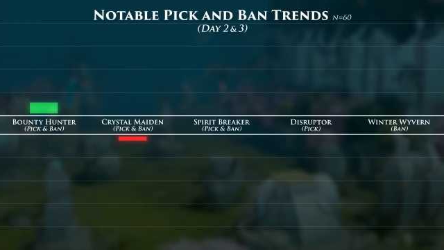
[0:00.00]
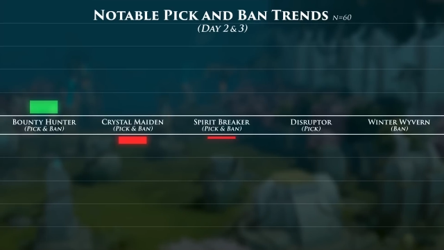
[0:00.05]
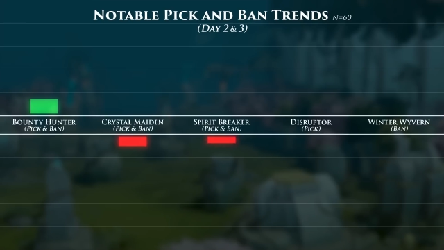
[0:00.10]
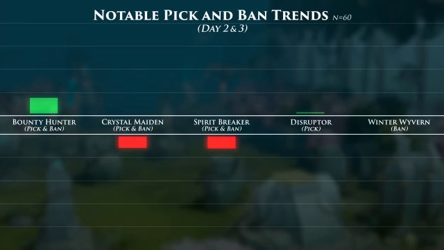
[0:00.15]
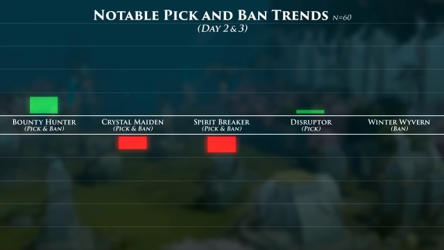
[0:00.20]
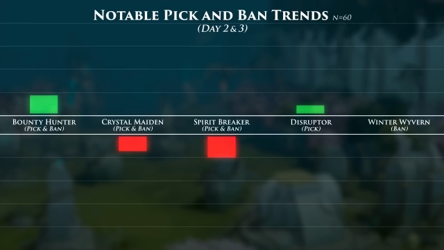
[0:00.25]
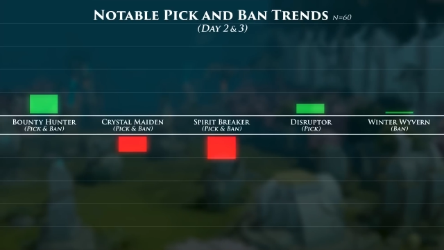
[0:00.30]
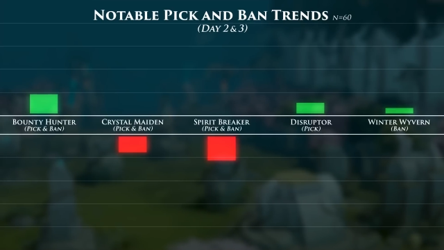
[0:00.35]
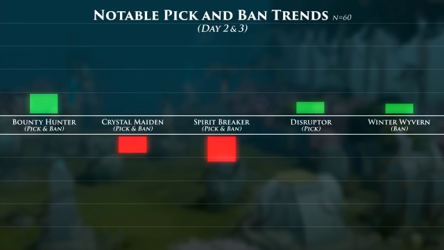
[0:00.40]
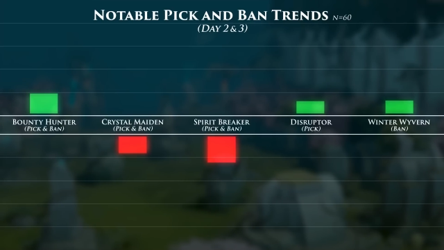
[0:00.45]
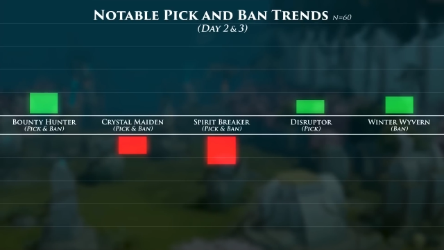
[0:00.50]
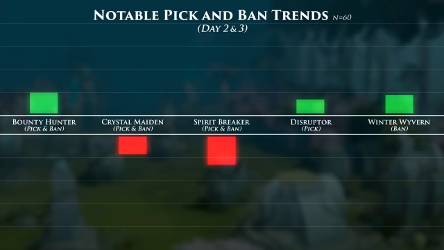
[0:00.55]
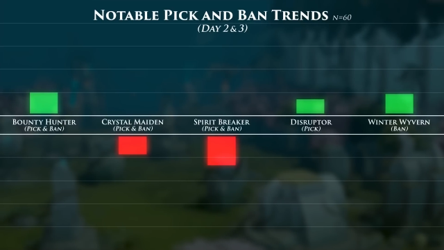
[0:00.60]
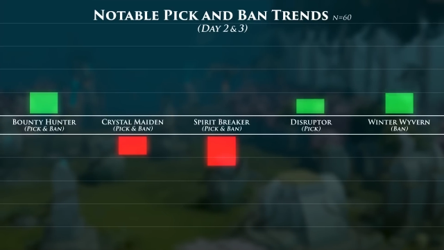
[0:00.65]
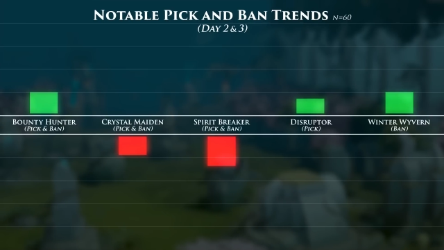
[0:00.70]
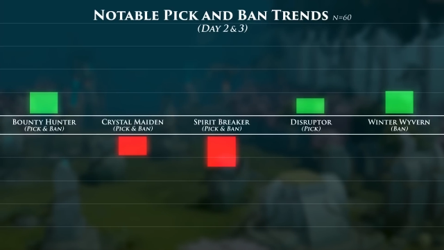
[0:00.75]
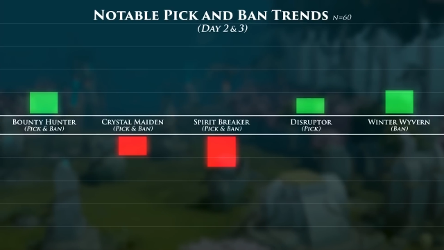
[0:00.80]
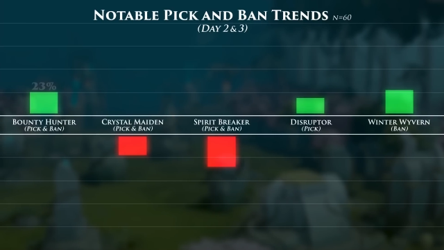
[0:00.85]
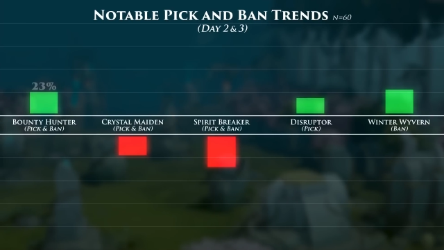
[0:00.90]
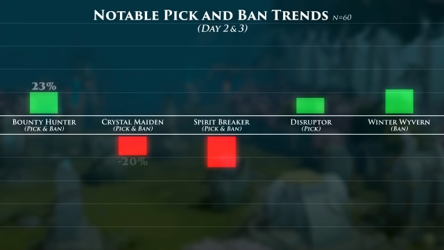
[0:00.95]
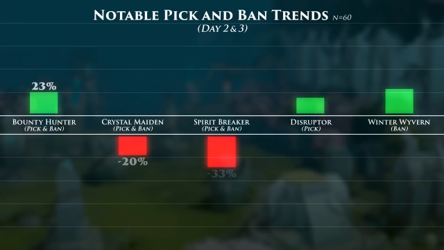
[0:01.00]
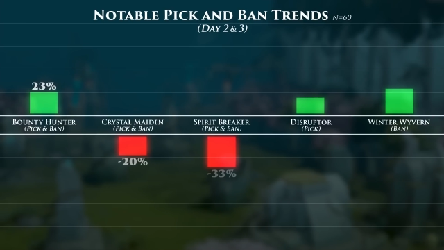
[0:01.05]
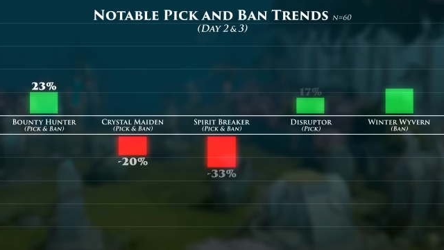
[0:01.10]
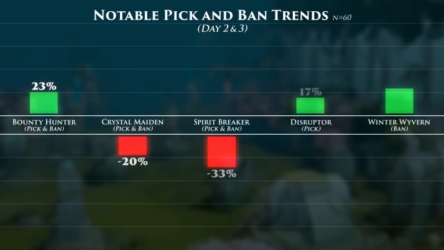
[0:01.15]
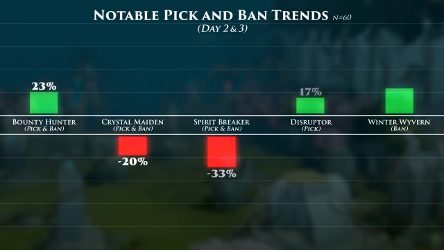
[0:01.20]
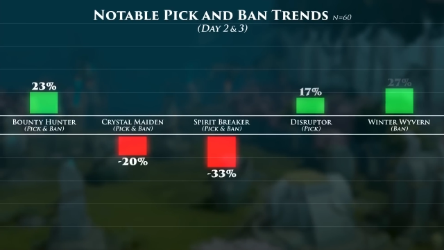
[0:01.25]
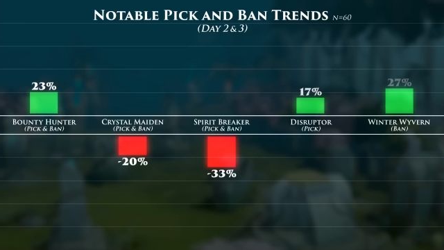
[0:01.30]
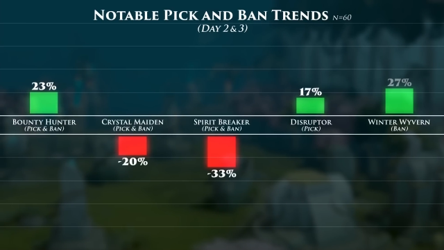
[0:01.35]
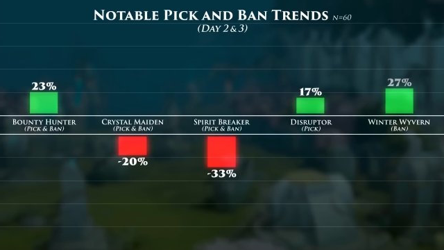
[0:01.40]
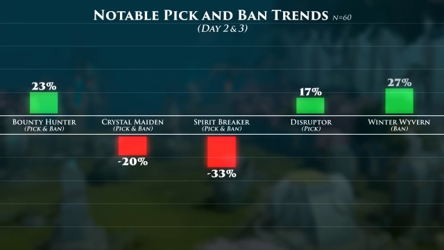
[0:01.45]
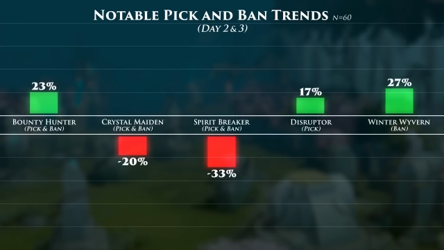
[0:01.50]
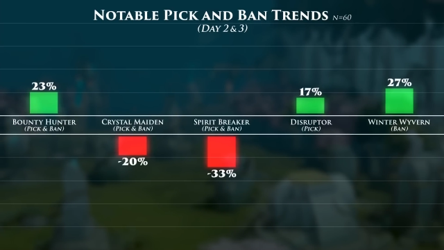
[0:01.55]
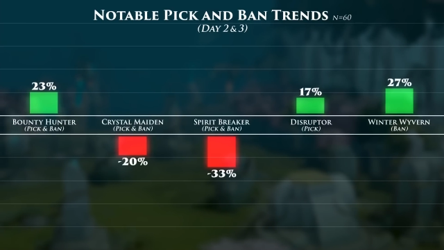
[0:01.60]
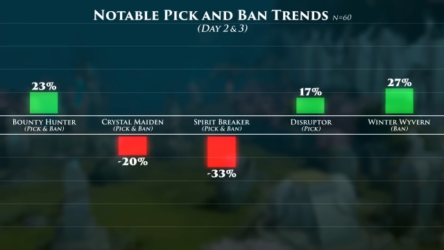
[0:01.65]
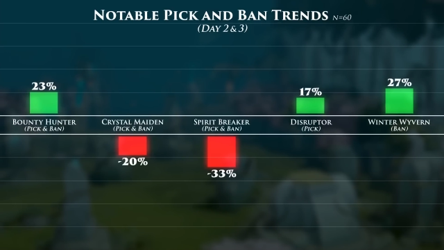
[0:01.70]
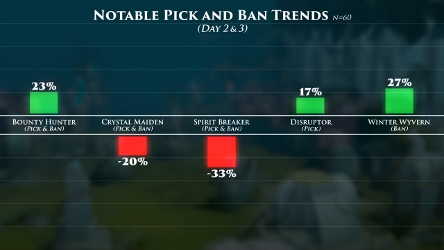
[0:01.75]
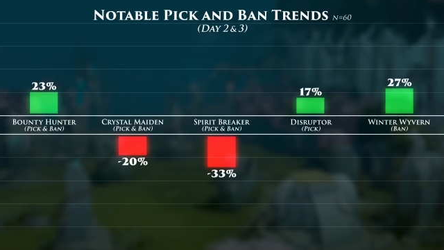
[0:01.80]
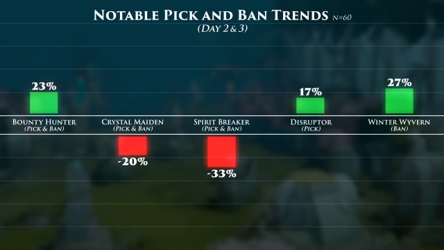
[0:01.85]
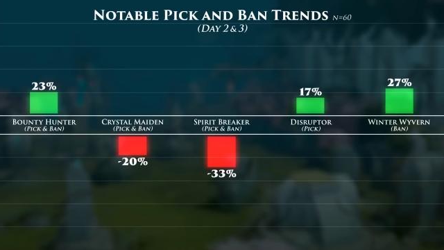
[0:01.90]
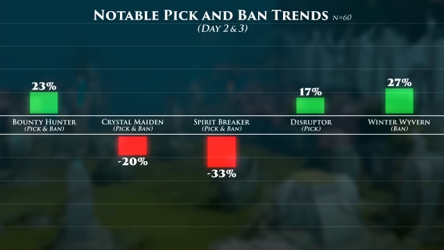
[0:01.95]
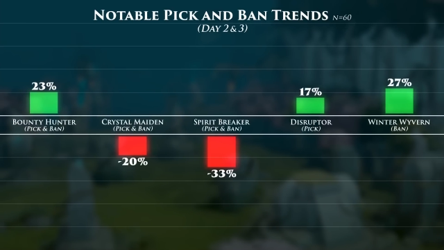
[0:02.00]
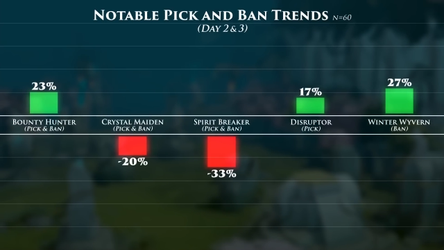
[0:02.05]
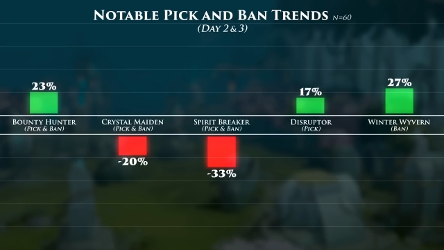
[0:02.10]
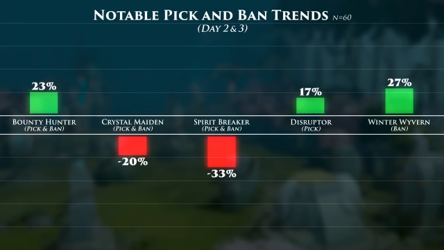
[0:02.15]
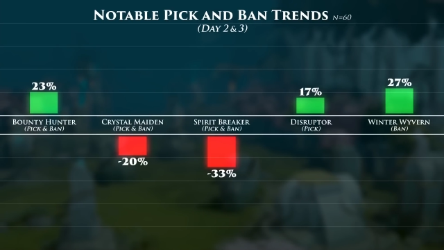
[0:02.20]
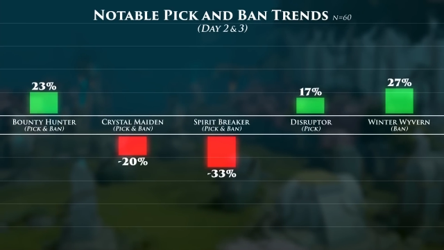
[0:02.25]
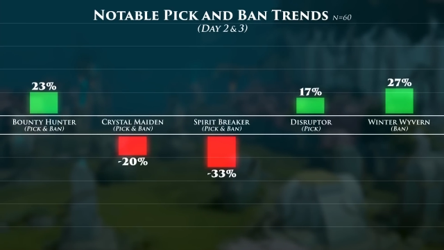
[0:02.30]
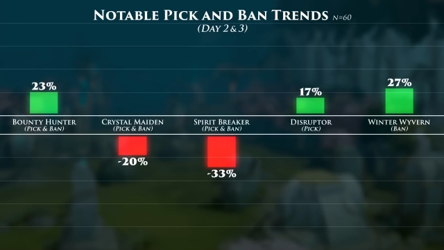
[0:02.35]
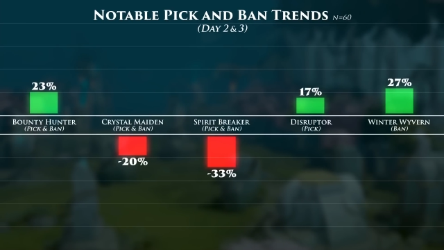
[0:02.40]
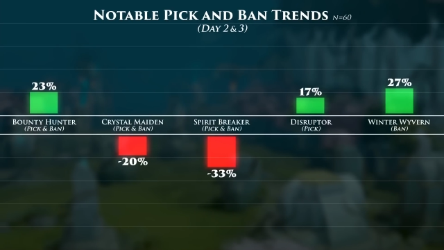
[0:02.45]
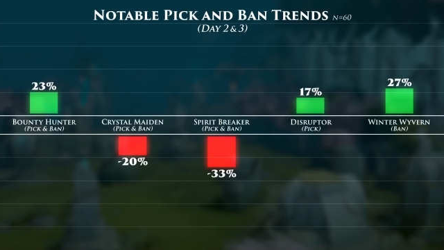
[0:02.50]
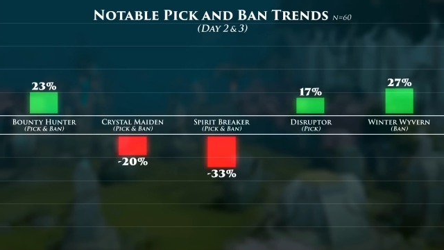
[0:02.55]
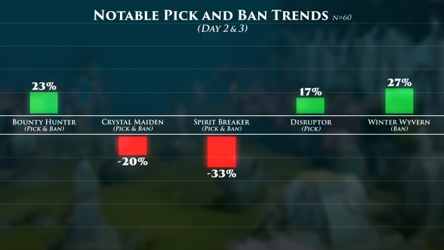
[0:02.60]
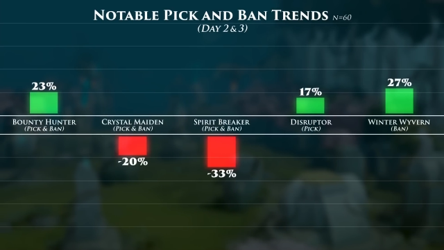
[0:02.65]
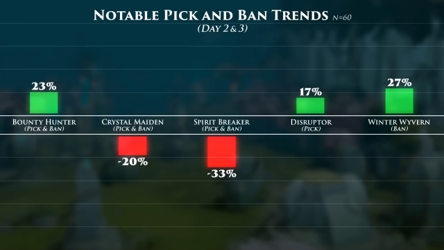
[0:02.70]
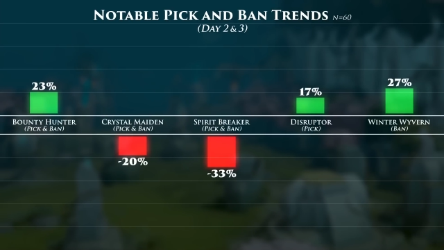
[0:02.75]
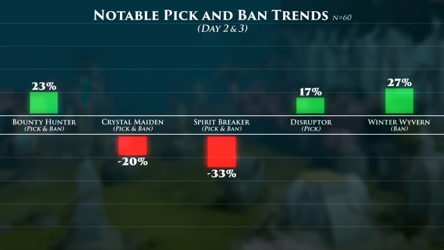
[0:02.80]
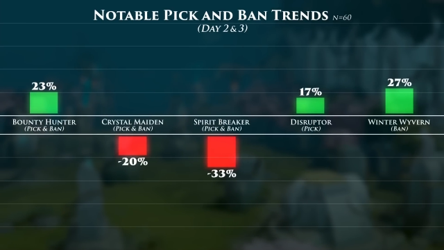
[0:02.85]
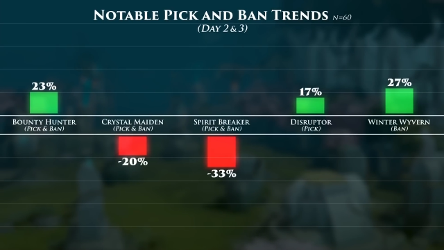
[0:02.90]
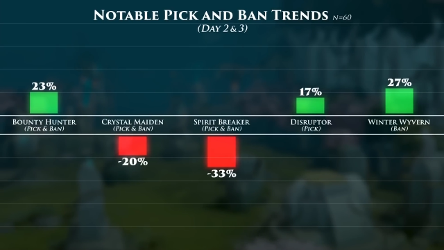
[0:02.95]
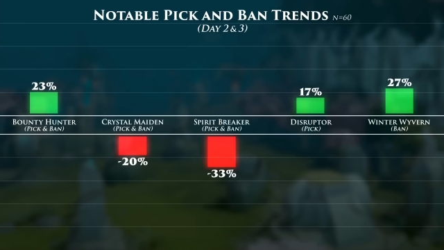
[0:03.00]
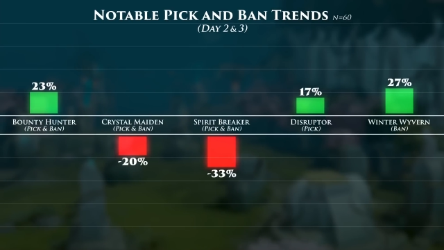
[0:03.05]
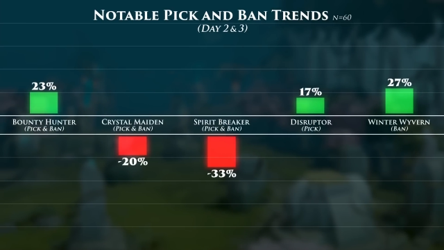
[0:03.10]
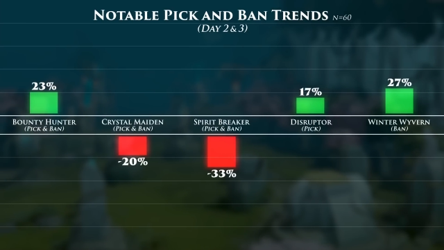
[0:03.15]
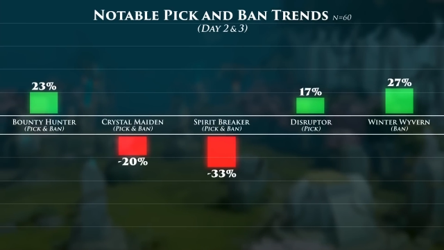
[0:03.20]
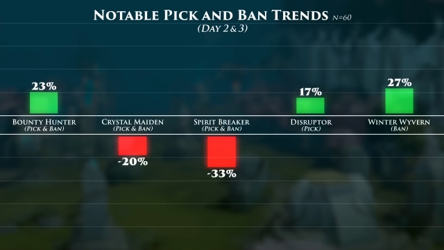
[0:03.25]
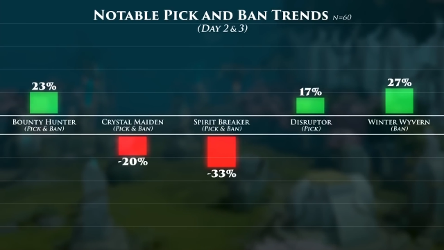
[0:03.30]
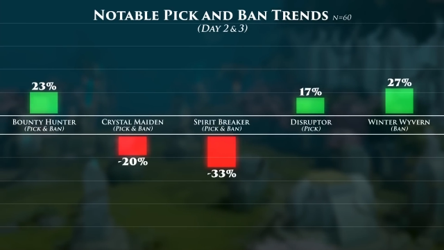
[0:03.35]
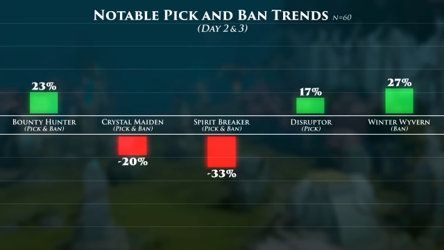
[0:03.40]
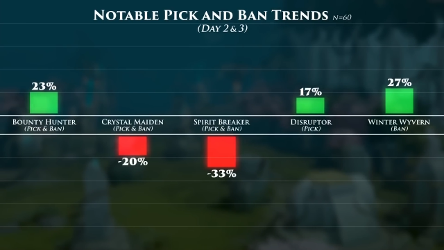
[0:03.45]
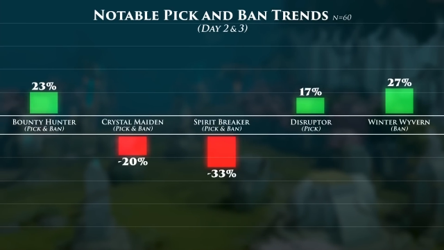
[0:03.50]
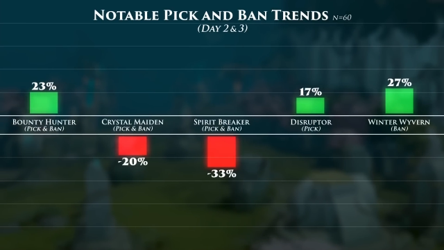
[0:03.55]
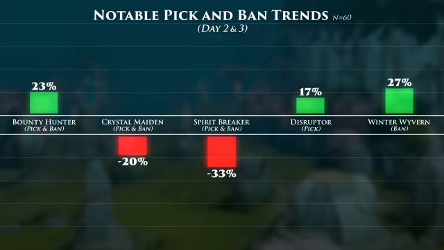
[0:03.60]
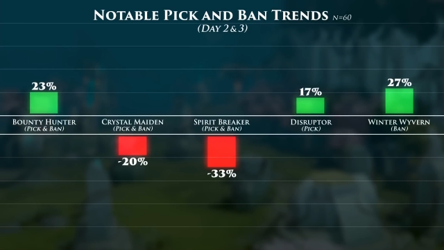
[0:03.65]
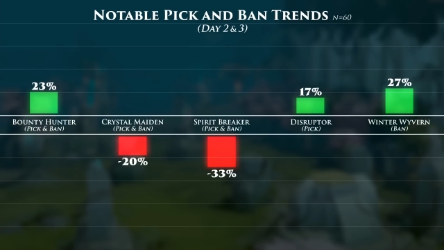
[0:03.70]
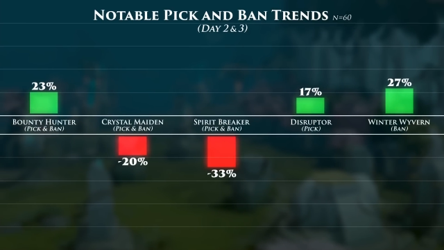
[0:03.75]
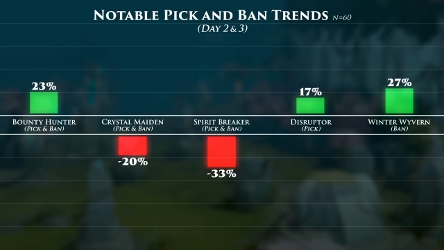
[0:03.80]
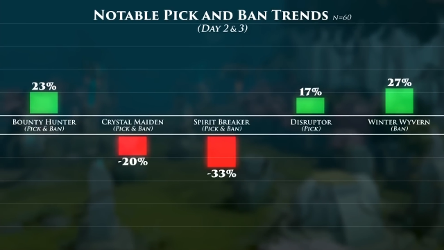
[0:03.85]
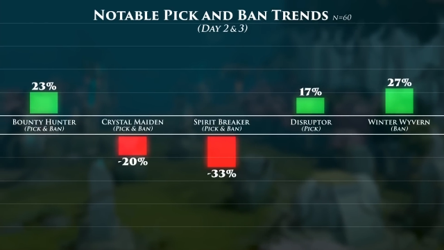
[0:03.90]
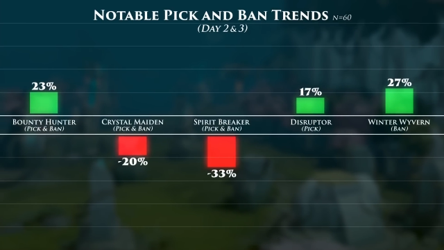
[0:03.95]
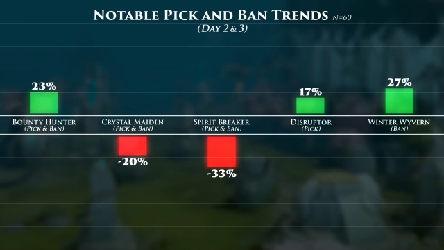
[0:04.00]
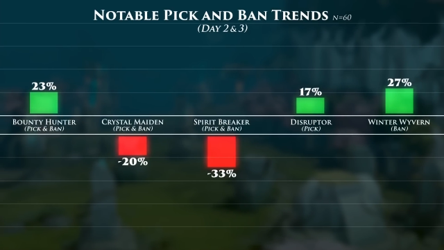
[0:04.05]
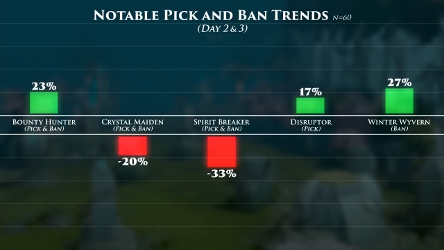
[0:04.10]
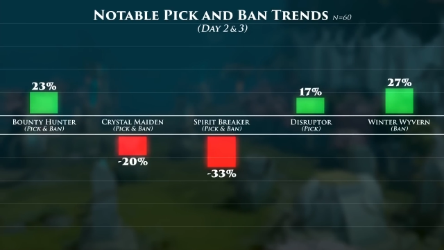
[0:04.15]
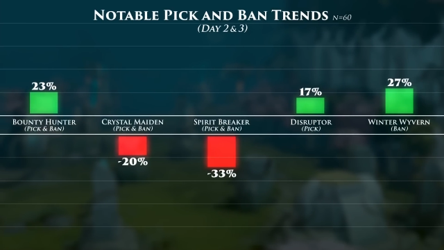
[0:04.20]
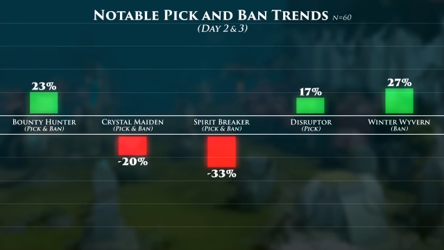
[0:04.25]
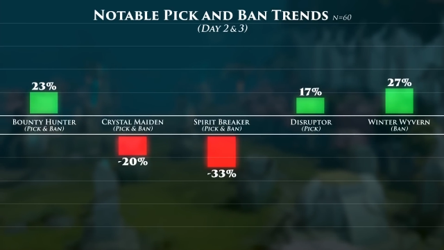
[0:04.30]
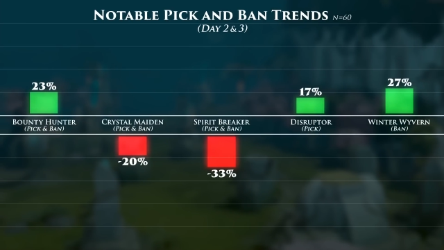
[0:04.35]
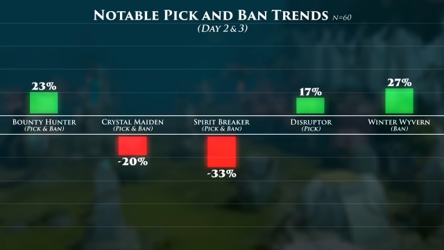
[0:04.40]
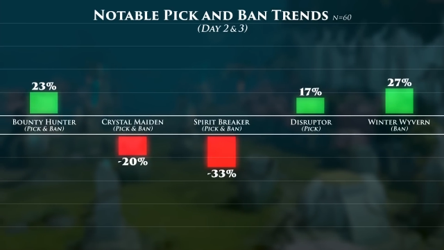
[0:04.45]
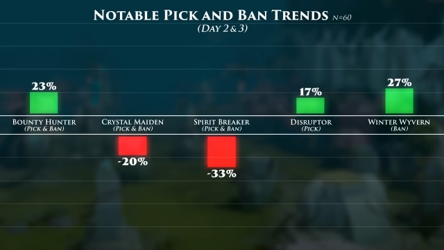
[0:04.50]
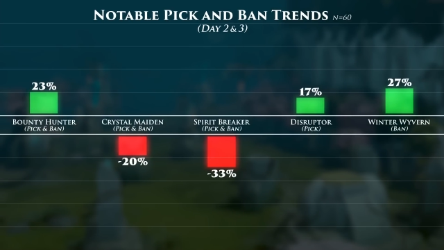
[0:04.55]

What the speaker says: [unreadable: no face in view]